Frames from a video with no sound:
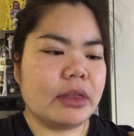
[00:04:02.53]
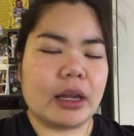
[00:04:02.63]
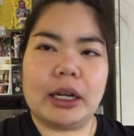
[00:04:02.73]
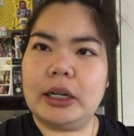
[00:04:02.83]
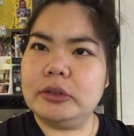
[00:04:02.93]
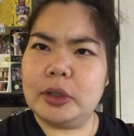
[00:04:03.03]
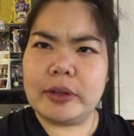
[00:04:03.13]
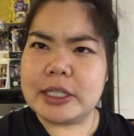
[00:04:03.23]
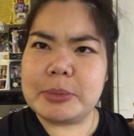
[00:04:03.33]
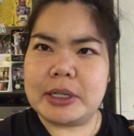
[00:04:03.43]
And I don't know
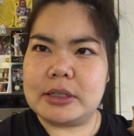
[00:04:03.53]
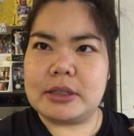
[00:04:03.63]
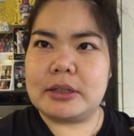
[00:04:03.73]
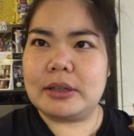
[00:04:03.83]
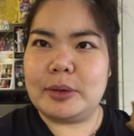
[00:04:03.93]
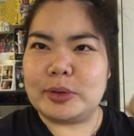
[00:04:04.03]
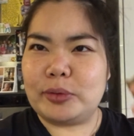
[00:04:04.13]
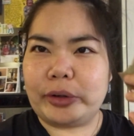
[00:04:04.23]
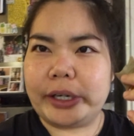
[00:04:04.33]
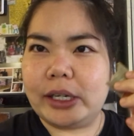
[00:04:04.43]
that's because it was
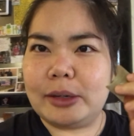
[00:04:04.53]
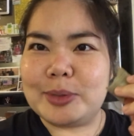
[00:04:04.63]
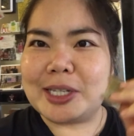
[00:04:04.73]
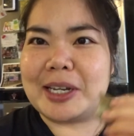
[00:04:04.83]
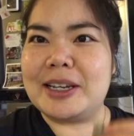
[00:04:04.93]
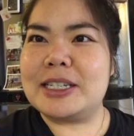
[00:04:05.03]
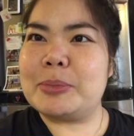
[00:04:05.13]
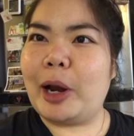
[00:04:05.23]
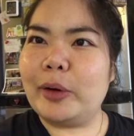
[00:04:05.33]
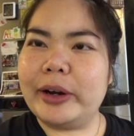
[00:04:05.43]
free and it was like
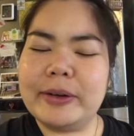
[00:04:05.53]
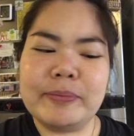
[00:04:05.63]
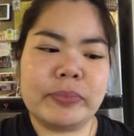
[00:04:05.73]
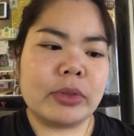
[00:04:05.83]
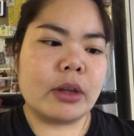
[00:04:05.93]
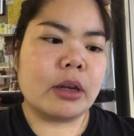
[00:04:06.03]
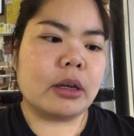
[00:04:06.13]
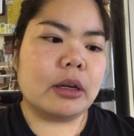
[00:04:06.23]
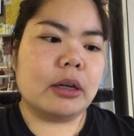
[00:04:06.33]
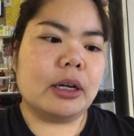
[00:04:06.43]
expiring.
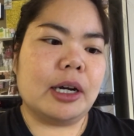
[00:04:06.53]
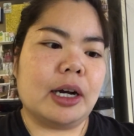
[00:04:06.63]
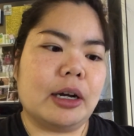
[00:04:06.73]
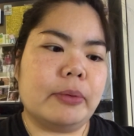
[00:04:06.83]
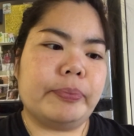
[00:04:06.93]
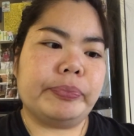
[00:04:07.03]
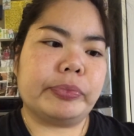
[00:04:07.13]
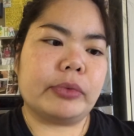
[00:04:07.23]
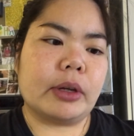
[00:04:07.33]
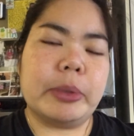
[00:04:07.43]

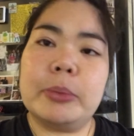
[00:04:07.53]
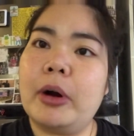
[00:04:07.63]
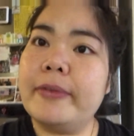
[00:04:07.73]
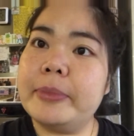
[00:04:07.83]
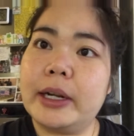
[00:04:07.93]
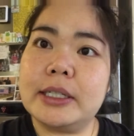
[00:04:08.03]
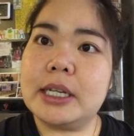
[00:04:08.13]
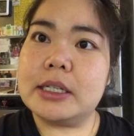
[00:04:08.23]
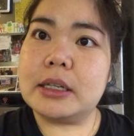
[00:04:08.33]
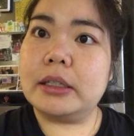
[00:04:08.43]
But apart from that, it
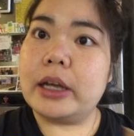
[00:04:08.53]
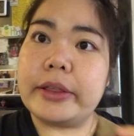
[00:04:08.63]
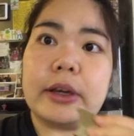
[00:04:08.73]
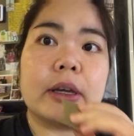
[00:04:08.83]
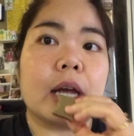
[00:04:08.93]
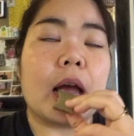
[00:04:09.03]
tastes like nothing.